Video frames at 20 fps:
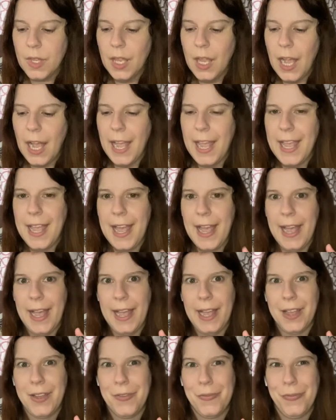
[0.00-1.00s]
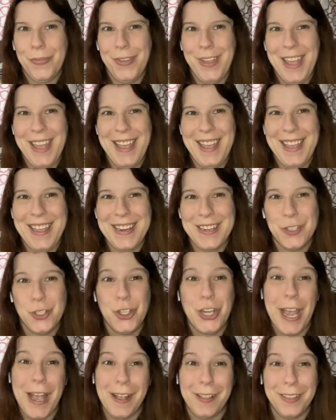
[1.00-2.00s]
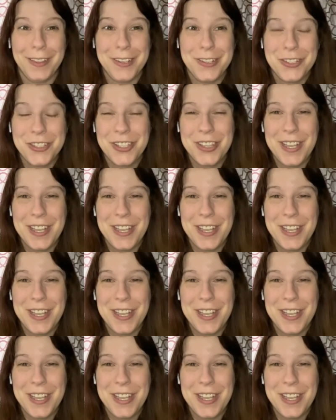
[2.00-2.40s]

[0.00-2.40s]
I have a challenge